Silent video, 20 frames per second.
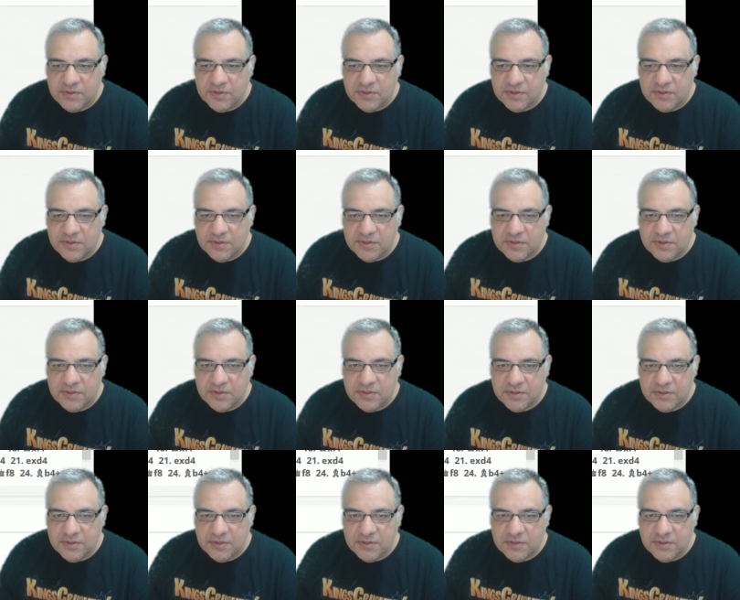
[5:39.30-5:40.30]

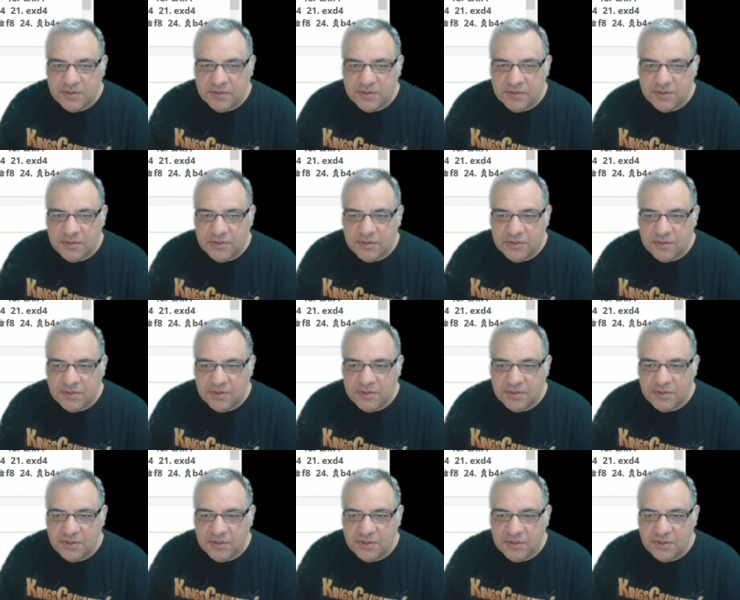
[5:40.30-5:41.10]
Nobody speaks.